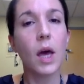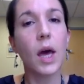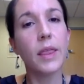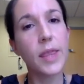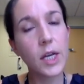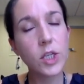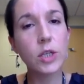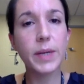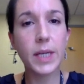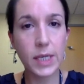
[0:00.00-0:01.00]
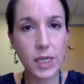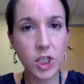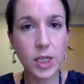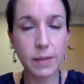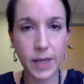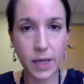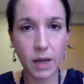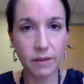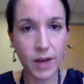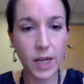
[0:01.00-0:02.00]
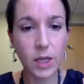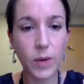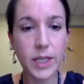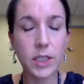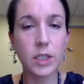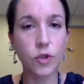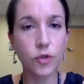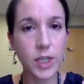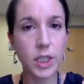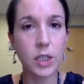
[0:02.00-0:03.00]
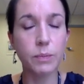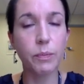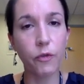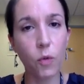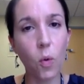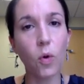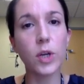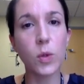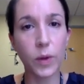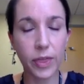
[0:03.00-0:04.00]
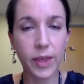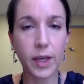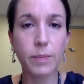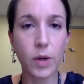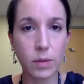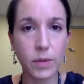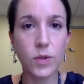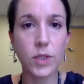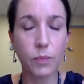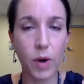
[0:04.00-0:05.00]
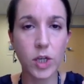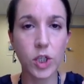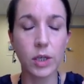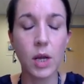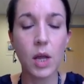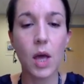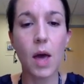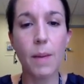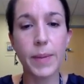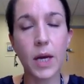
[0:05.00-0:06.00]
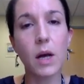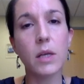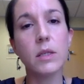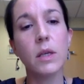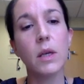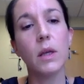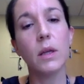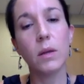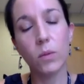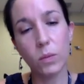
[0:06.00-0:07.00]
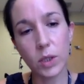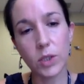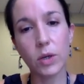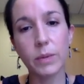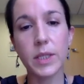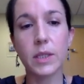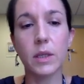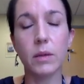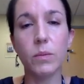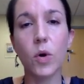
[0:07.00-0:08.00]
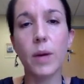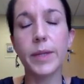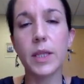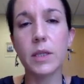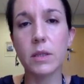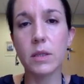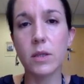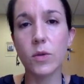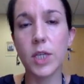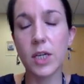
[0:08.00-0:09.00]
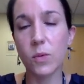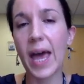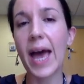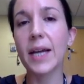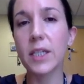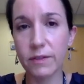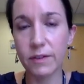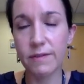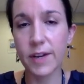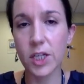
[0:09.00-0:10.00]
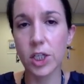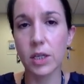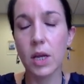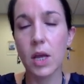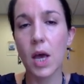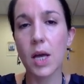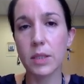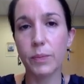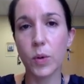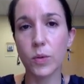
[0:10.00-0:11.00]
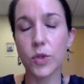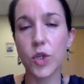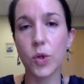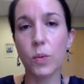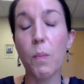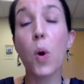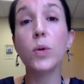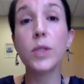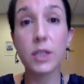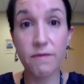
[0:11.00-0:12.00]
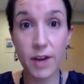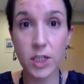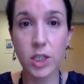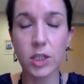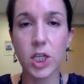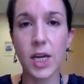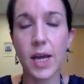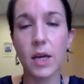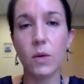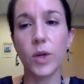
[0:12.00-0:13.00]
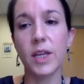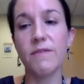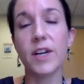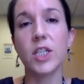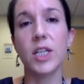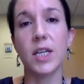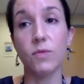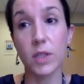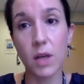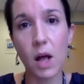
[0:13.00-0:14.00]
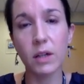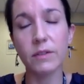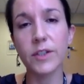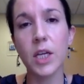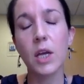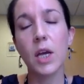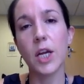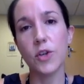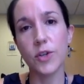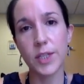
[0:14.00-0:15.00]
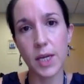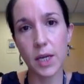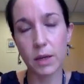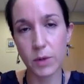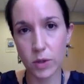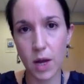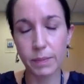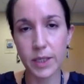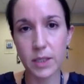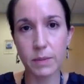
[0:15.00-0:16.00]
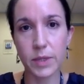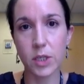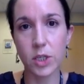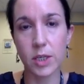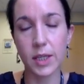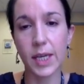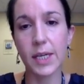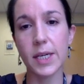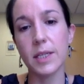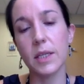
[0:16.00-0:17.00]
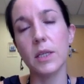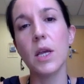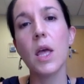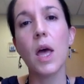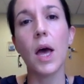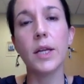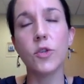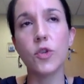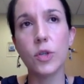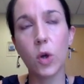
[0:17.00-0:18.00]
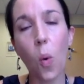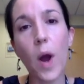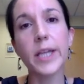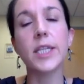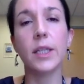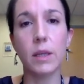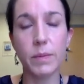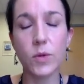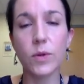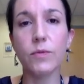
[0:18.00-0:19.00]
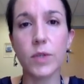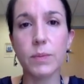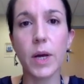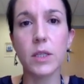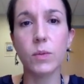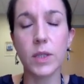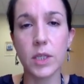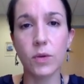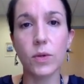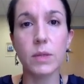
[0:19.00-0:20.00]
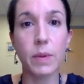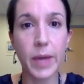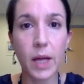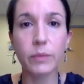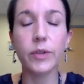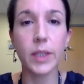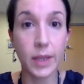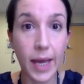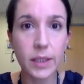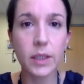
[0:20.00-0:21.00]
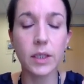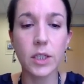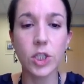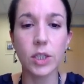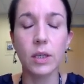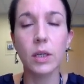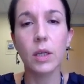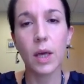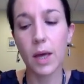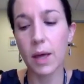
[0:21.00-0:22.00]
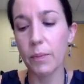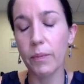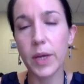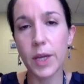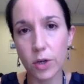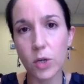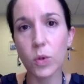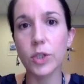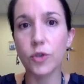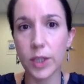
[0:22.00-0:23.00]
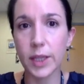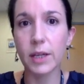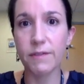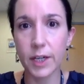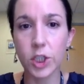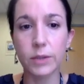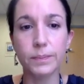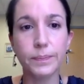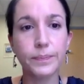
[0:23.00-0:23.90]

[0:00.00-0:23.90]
and that should be initially be evaluated and treated before you would think about immunosuppression, because we'll talk about this a little more, but this is associated with active infection as opposed to post-infectious GN, where the infection has resolved and you're seeing immune complex deposition in the kidneys, and quieting the immune response with steroids may be helpful in that condition. Here you want to treat the infection.